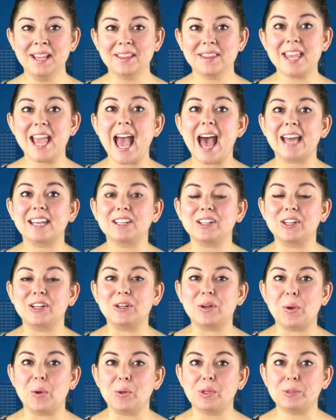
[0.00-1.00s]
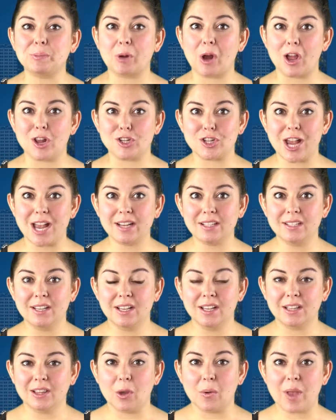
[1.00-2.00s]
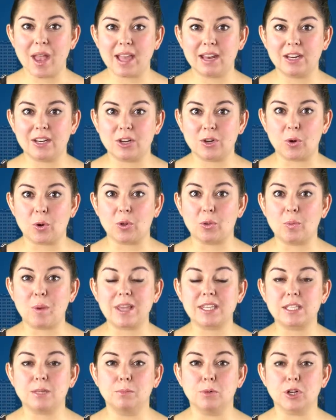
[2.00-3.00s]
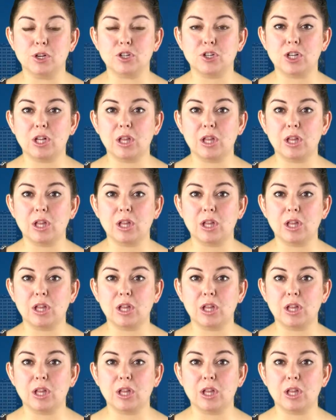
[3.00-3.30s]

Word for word: The Atlin Gold Project, located in northwest British